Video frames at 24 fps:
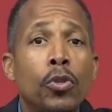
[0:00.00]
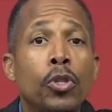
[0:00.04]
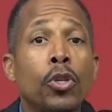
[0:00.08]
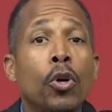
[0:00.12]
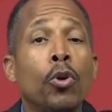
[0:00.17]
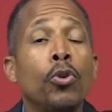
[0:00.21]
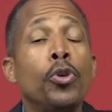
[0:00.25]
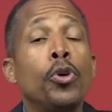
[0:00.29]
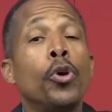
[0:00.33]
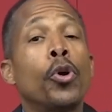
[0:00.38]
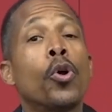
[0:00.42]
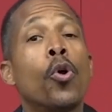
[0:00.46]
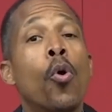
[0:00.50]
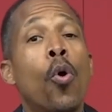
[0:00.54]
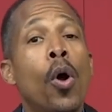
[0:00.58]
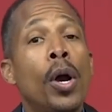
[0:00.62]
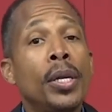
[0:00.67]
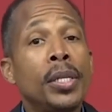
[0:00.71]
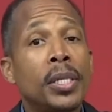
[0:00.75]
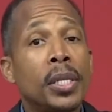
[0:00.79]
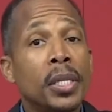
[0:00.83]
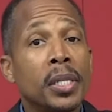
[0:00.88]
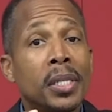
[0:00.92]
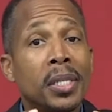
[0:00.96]
So you're
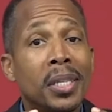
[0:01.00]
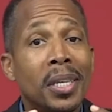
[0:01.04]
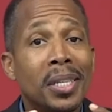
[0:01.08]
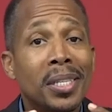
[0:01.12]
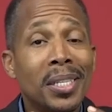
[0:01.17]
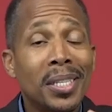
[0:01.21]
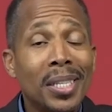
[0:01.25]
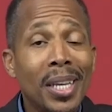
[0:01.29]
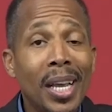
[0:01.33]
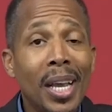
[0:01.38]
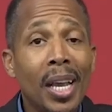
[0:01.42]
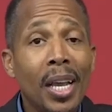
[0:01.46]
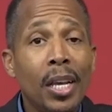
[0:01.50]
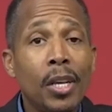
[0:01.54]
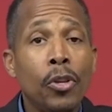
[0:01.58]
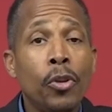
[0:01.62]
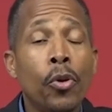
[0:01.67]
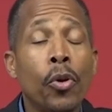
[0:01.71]
going to succeed.